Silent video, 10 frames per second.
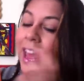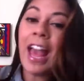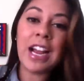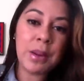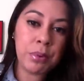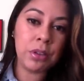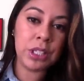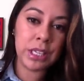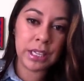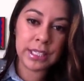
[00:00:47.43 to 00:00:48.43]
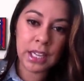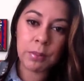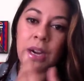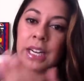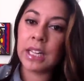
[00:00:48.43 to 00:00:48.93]
acne-prone skin to
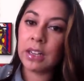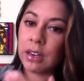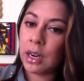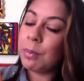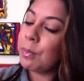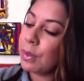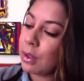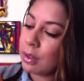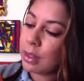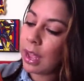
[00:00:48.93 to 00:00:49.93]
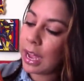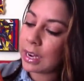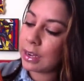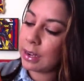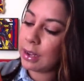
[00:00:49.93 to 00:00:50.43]
help kind of clear up the
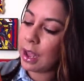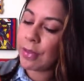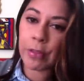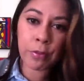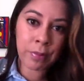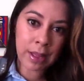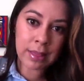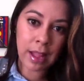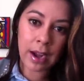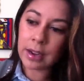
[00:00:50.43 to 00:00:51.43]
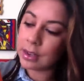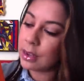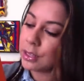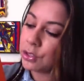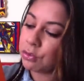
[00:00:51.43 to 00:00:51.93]
acne, and then the red light
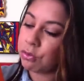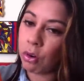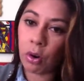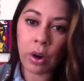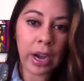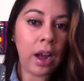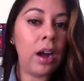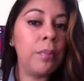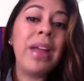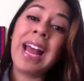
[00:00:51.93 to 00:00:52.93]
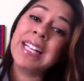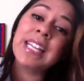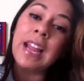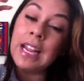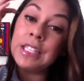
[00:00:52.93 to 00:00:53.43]
is for
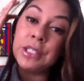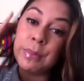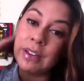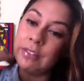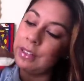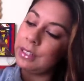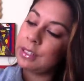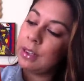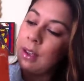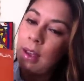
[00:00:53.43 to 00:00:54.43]
anti-aging benefits.